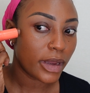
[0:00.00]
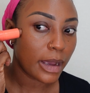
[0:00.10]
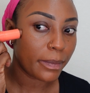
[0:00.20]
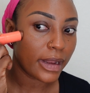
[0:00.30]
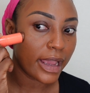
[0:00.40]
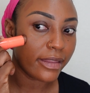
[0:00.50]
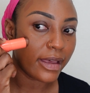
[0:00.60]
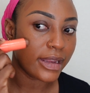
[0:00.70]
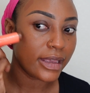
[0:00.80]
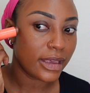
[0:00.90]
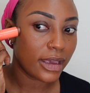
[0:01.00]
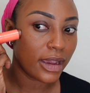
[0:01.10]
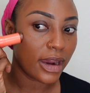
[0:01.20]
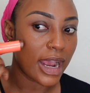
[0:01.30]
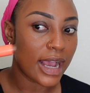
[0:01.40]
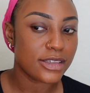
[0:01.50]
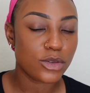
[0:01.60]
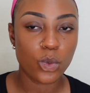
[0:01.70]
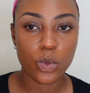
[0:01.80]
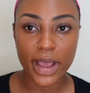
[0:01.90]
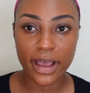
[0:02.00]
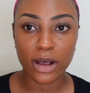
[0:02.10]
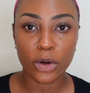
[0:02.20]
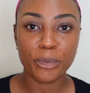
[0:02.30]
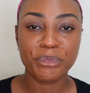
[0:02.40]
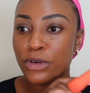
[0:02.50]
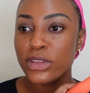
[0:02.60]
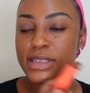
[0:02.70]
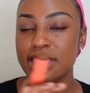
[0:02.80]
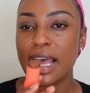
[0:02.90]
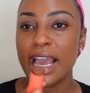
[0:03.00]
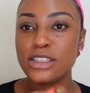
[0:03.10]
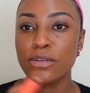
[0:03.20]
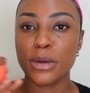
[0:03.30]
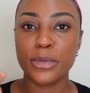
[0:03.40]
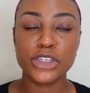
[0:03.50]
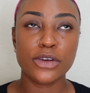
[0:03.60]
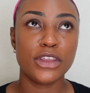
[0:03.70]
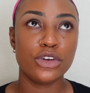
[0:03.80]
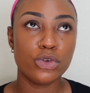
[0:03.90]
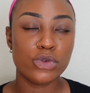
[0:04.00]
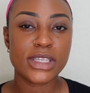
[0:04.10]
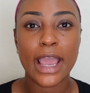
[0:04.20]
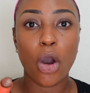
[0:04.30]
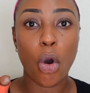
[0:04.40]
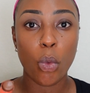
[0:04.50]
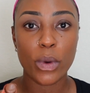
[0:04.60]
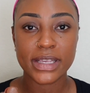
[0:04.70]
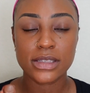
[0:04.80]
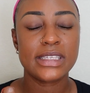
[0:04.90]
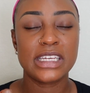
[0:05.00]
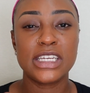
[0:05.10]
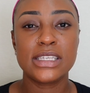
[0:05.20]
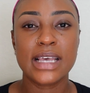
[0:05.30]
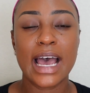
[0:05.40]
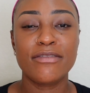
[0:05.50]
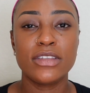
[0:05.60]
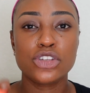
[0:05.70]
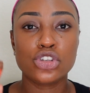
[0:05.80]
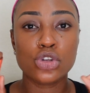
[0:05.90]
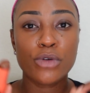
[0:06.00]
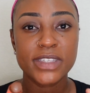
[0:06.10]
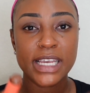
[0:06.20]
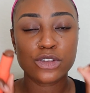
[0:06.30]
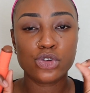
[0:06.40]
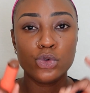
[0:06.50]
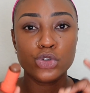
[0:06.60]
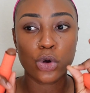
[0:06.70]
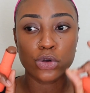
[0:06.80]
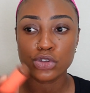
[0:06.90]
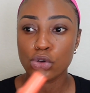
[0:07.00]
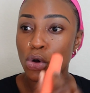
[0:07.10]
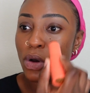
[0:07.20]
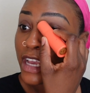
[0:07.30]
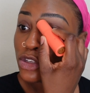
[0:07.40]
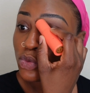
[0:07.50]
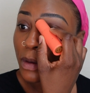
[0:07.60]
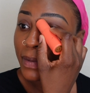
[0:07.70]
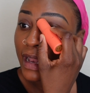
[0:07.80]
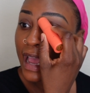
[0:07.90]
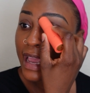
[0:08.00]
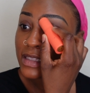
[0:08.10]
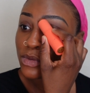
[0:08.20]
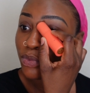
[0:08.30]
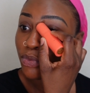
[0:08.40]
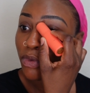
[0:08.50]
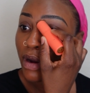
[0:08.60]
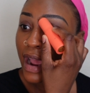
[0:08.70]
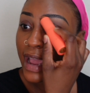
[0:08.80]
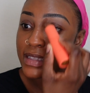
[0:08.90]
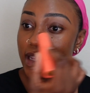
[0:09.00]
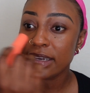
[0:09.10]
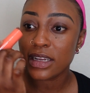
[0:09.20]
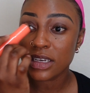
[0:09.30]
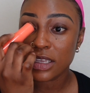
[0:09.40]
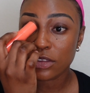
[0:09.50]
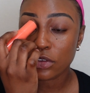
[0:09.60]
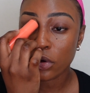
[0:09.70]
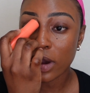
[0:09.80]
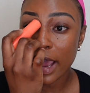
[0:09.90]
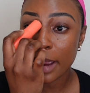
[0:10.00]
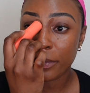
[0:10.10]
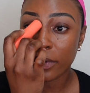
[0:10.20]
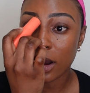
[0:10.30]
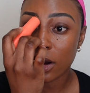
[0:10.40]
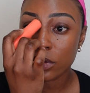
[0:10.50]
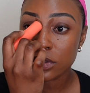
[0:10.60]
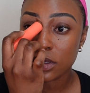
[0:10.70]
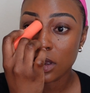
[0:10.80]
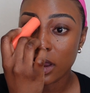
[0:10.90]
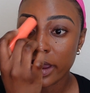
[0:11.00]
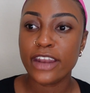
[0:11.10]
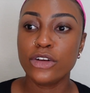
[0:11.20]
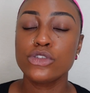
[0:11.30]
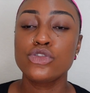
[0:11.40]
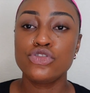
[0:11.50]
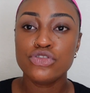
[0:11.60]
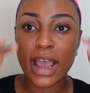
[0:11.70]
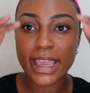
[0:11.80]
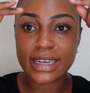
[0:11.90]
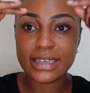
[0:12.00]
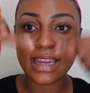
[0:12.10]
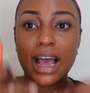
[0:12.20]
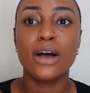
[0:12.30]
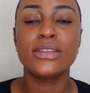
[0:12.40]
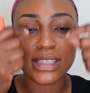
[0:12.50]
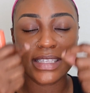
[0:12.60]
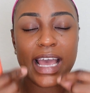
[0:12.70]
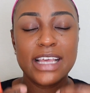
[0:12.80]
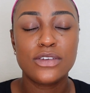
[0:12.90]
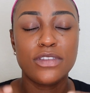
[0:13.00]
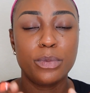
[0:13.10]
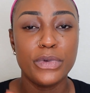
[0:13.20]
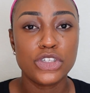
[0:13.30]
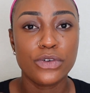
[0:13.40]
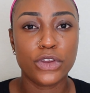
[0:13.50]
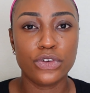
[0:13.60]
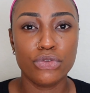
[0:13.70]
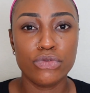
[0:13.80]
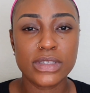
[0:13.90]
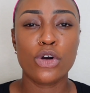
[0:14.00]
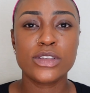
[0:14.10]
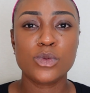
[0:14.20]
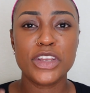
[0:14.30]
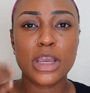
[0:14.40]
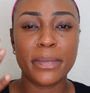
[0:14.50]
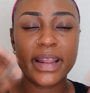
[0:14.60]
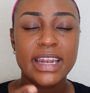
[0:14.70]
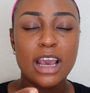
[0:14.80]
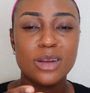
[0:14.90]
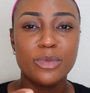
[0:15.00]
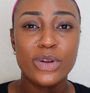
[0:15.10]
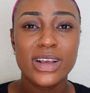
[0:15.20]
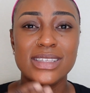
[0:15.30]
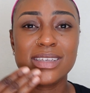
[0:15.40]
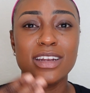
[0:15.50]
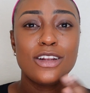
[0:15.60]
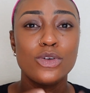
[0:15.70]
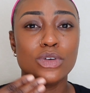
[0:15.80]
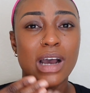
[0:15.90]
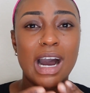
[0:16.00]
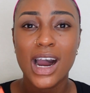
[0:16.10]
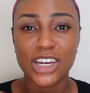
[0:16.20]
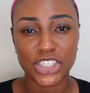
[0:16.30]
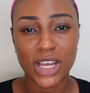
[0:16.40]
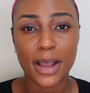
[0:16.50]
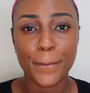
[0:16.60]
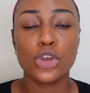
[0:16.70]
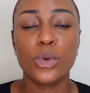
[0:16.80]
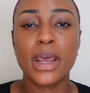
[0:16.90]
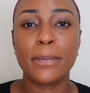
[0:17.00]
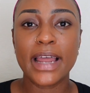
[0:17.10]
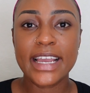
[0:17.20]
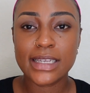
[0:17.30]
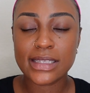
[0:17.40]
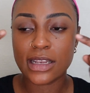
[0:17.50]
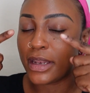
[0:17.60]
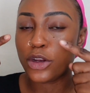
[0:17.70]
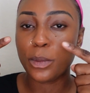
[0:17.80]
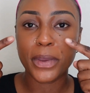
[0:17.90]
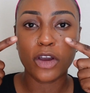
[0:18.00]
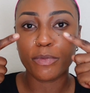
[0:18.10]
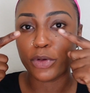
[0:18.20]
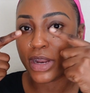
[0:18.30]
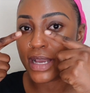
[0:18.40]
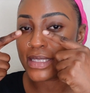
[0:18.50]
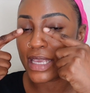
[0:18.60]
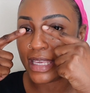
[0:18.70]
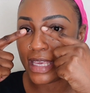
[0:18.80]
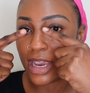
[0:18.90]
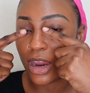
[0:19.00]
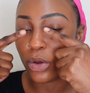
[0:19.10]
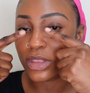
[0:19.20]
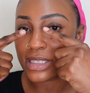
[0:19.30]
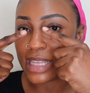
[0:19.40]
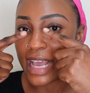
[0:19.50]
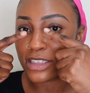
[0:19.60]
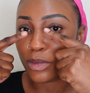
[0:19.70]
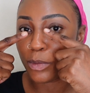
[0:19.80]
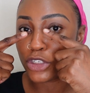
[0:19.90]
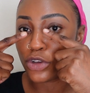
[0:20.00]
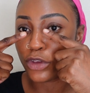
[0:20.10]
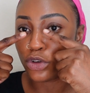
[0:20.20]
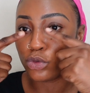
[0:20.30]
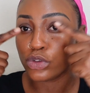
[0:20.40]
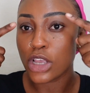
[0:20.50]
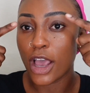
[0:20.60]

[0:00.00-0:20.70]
gonna apply that here as well. For the sides of the bridge of the nose, I always suggest to have the softest nose contour is to apply it right underneath your eyebrows, and not to drag it down the sides of the bridge of your nose, because when you're blending out the product, it's gonna look harsher. So you want to apply just a little bit of product here on the sides of the bridge of your nose,